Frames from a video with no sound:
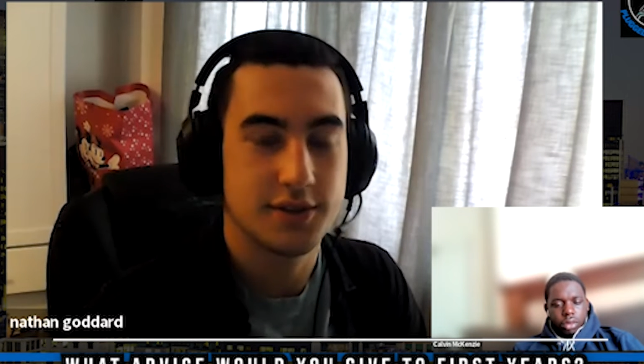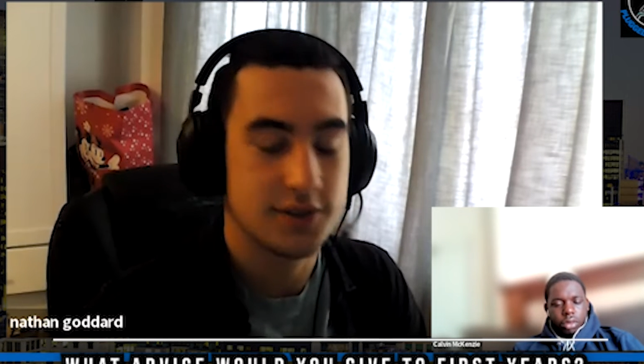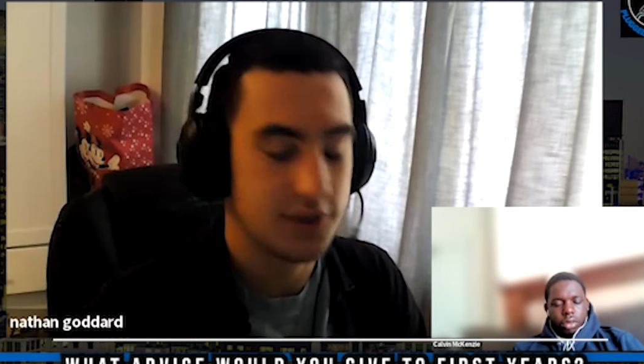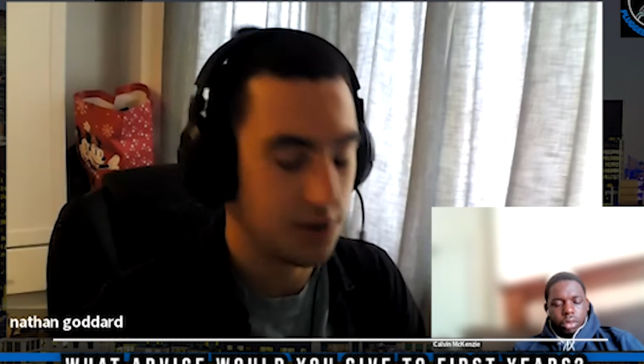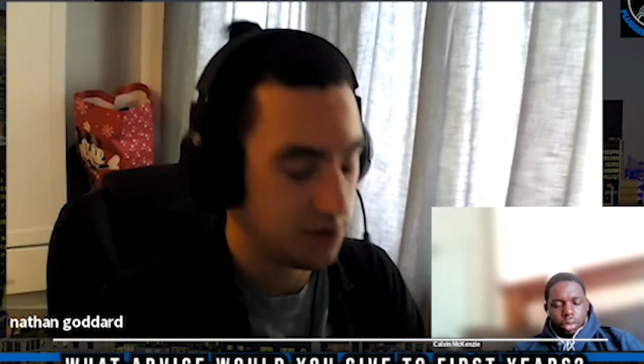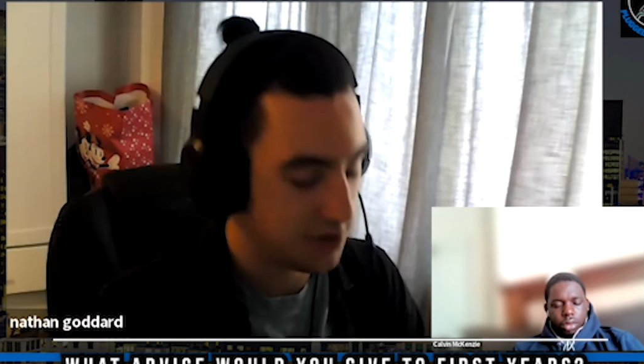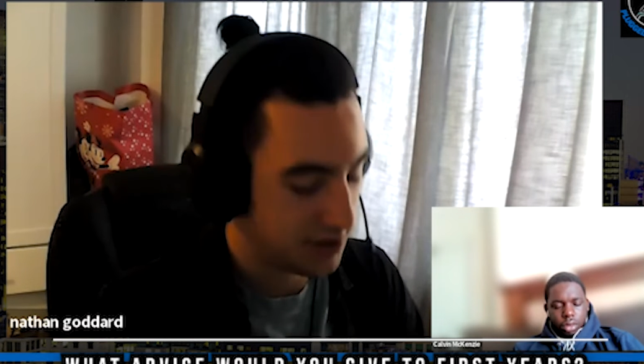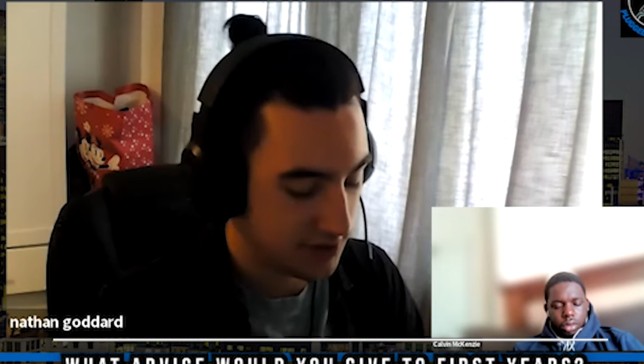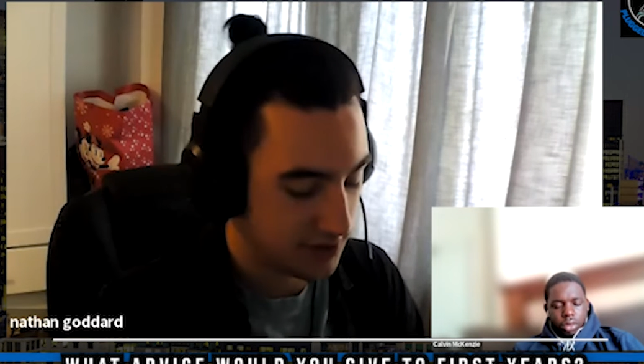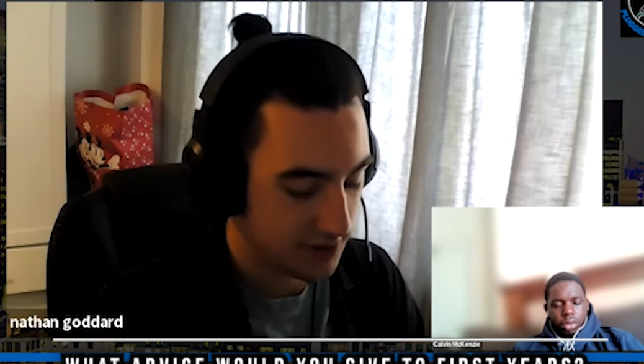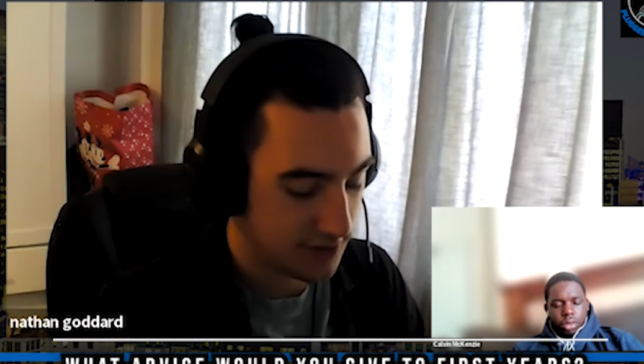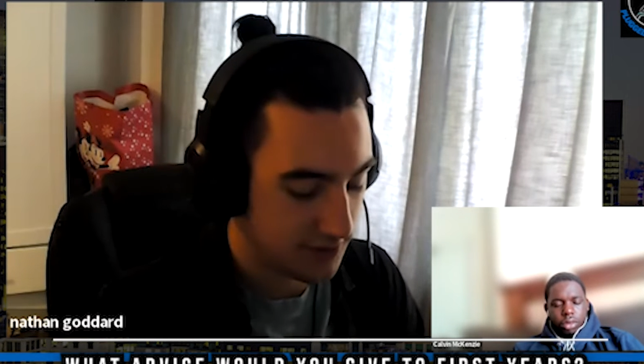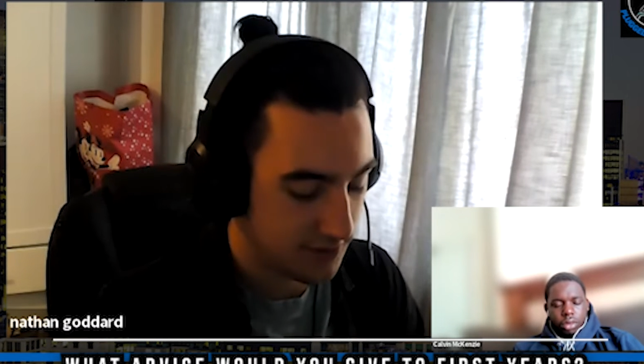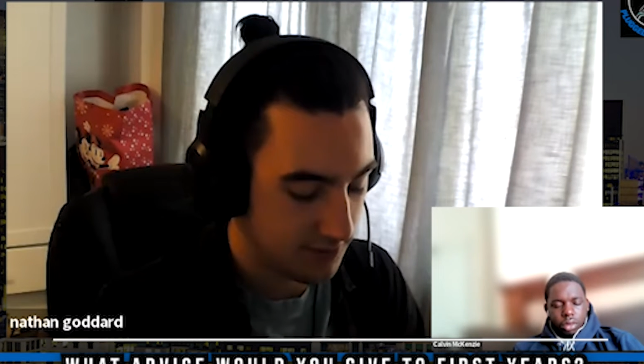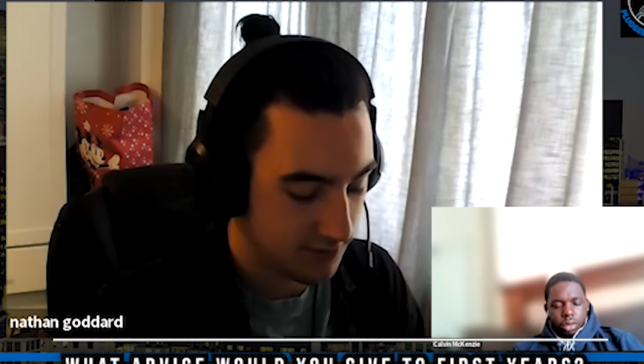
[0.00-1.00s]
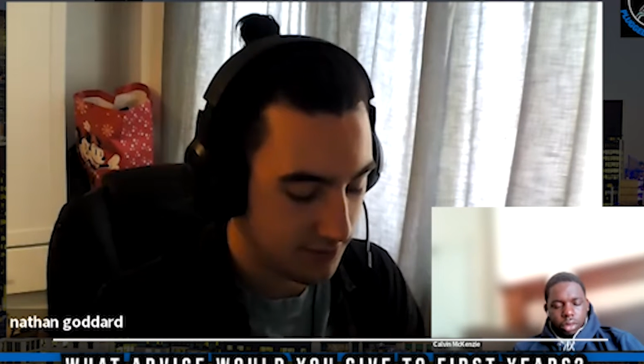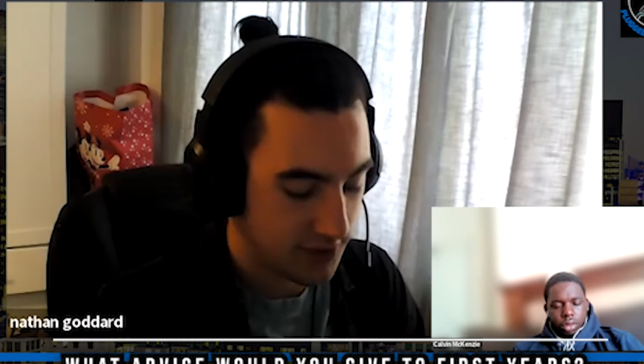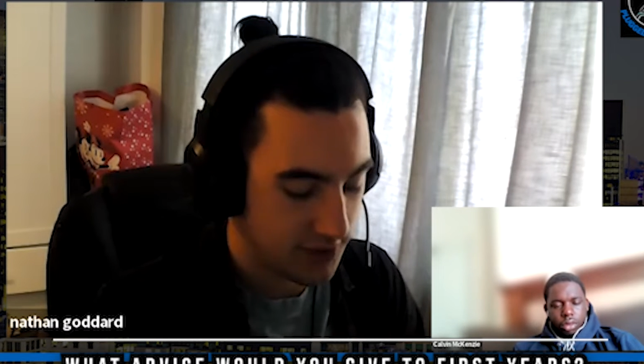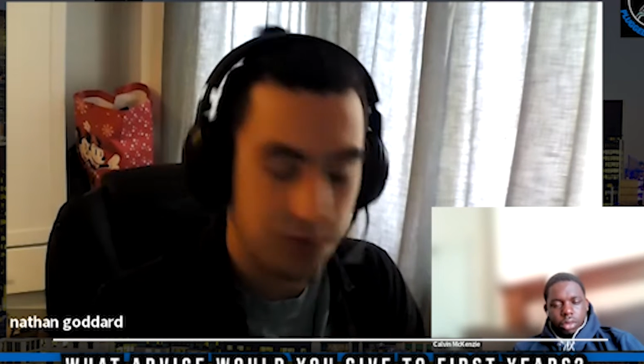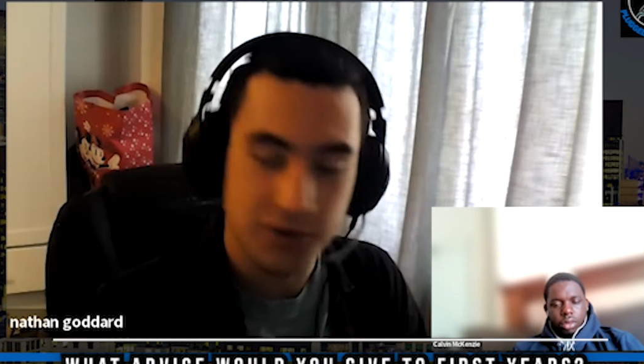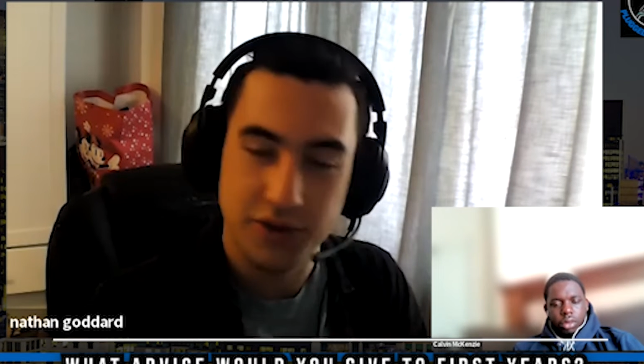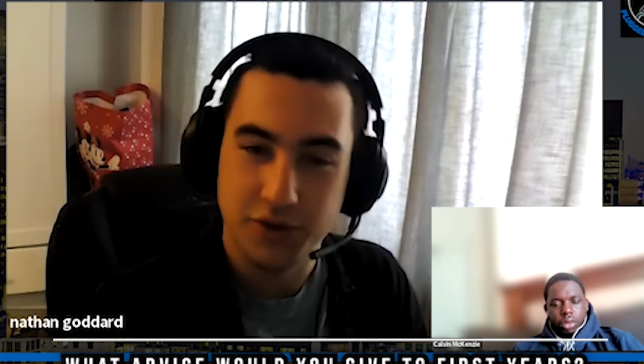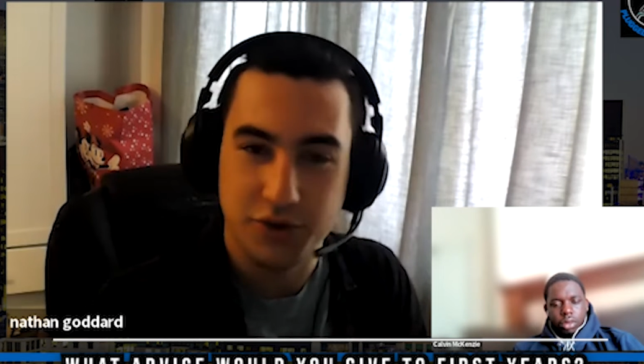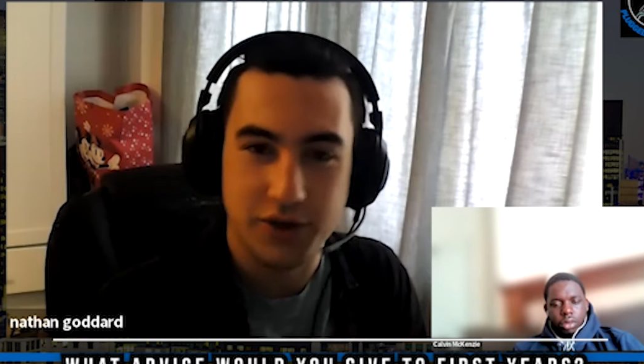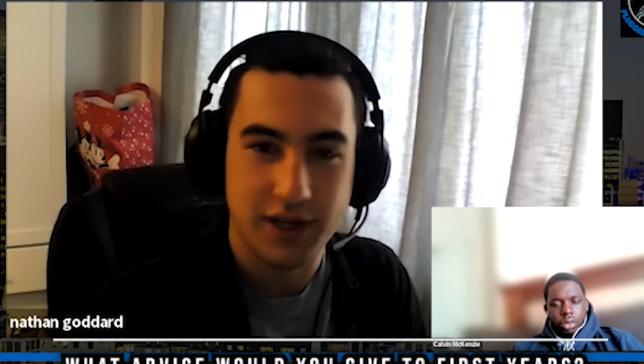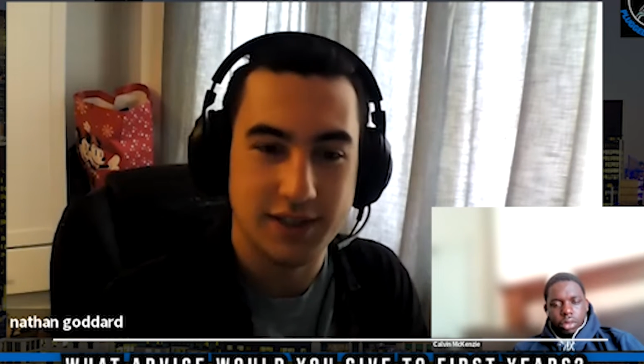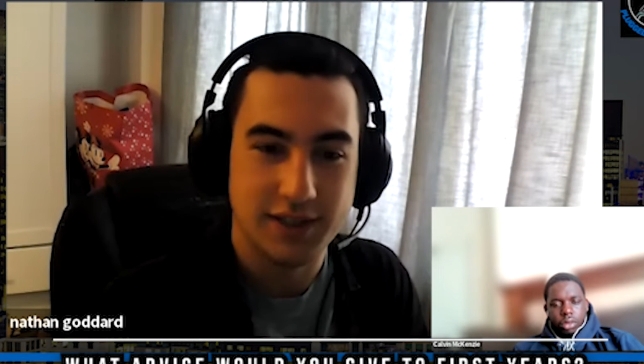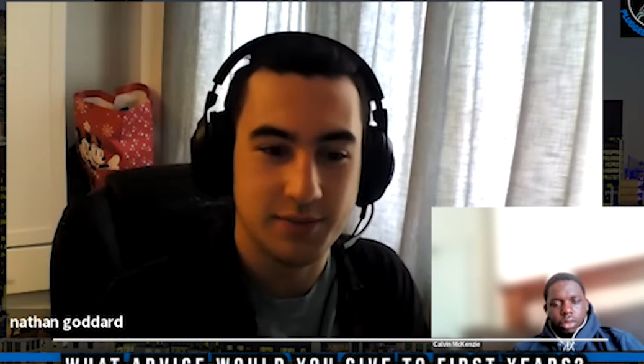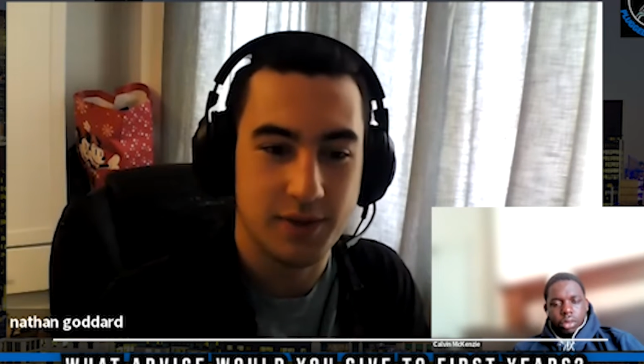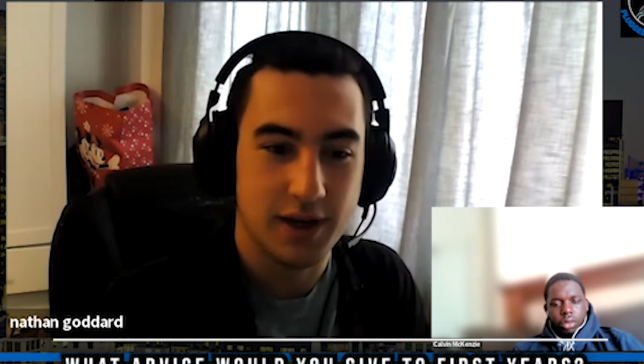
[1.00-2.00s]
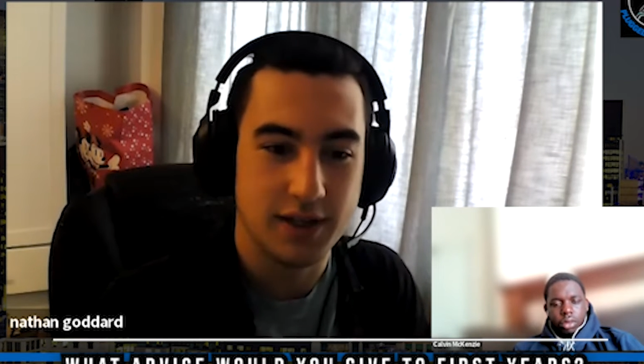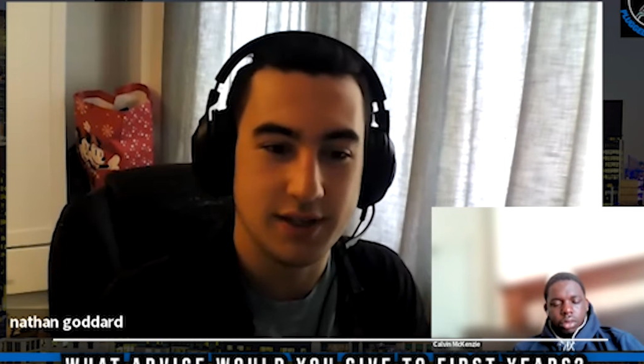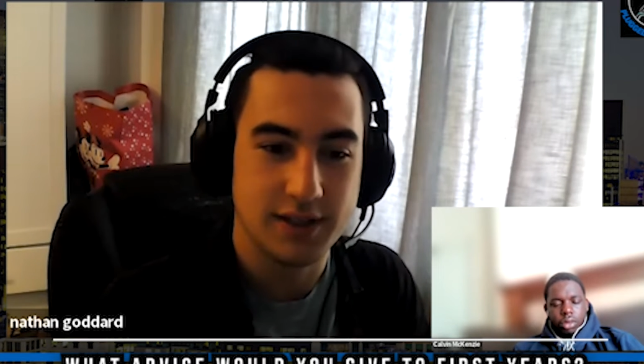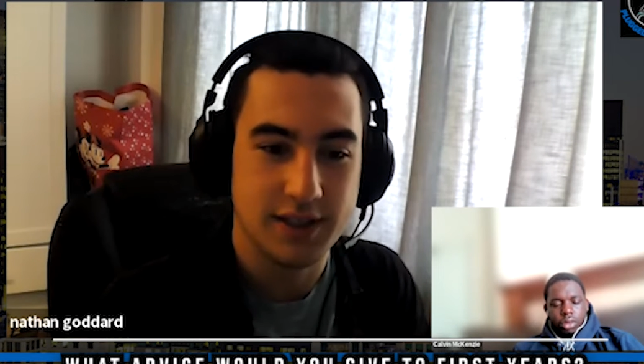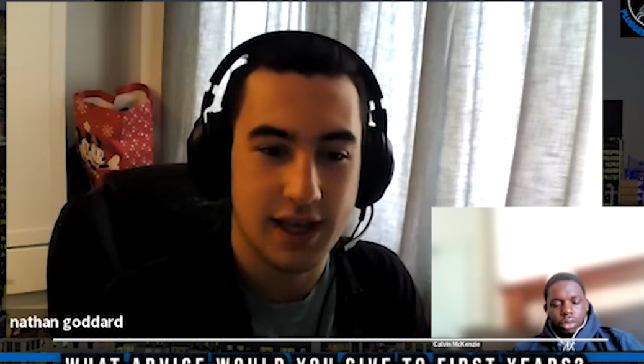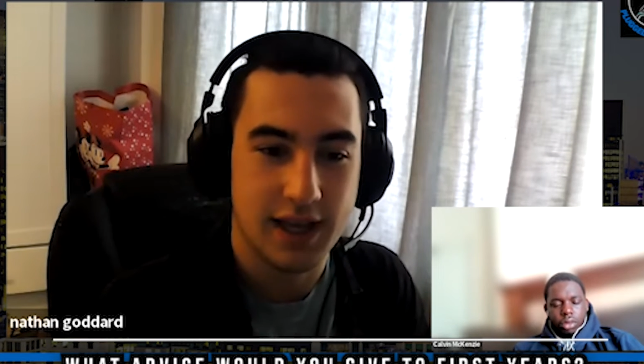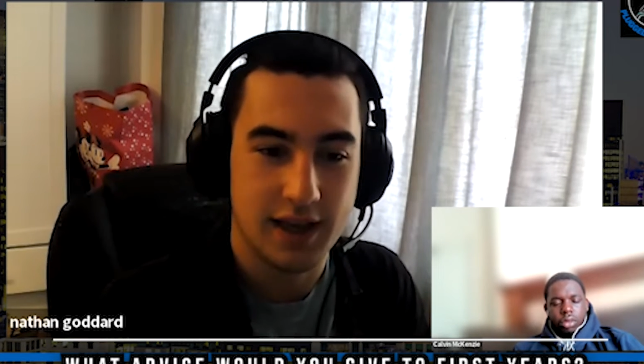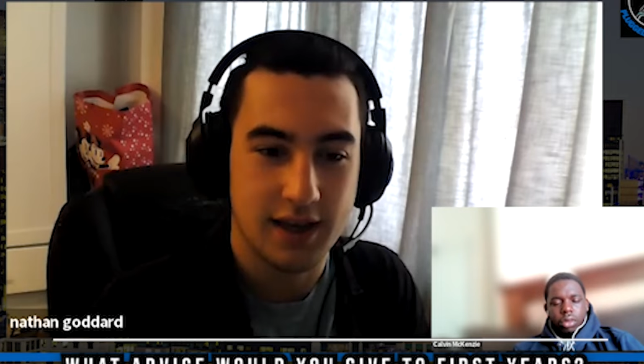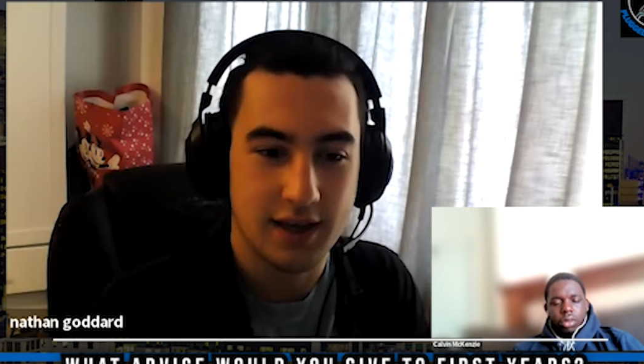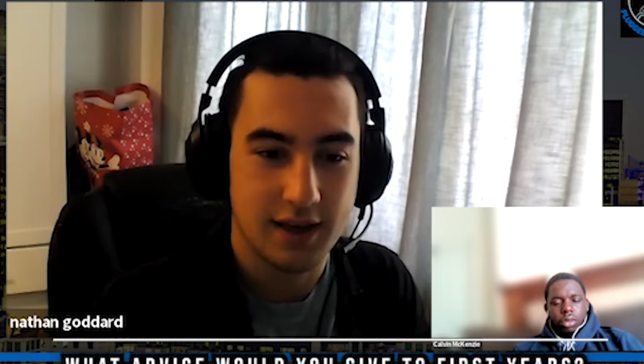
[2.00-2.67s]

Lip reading: So just come with a creative mindset.